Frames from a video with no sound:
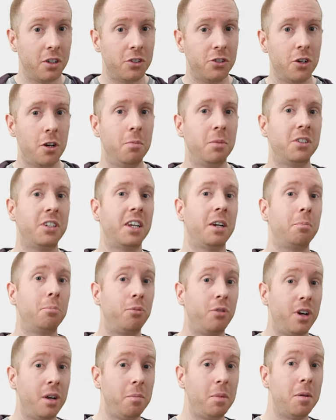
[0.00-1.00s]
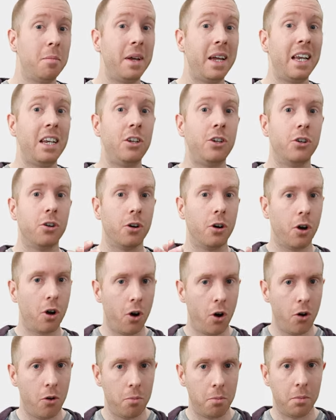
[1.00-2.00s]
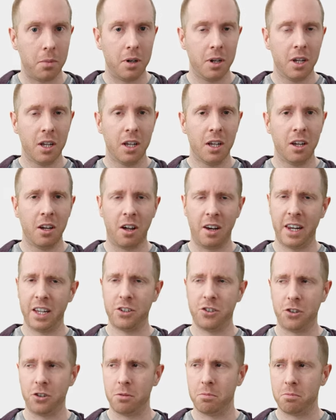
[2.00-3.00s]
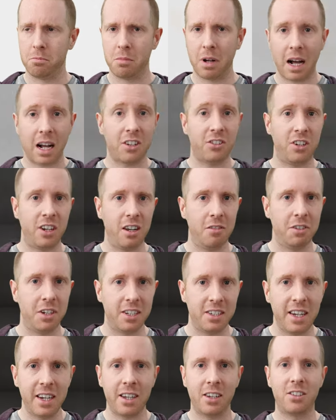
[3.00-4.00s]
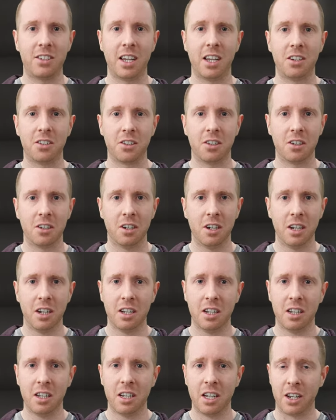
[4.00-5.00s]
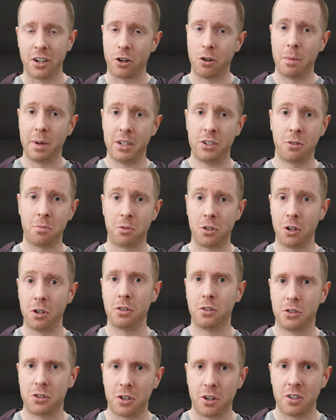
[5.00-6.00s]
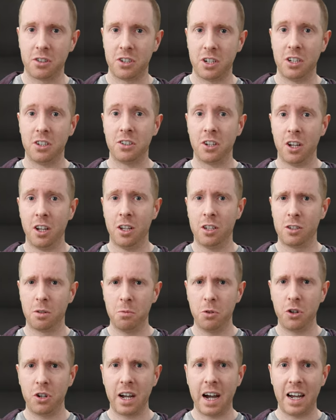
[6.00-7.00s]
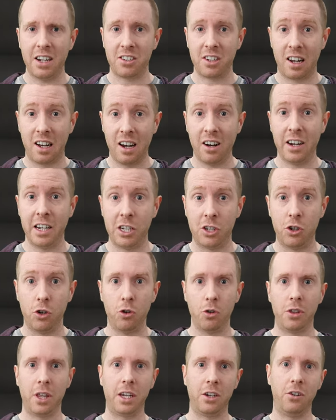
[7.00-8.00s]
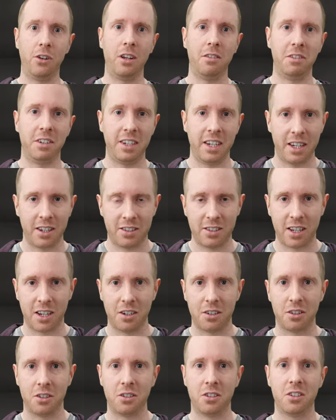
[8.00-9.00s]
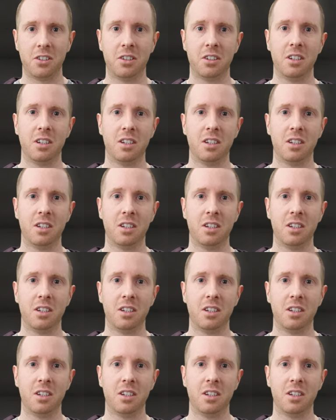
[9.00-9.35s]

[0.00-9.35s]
to assume is at a premium in your home, unless you actually live in a data center. And go by some Google searches, some of you guys clearly do think you live in data centers.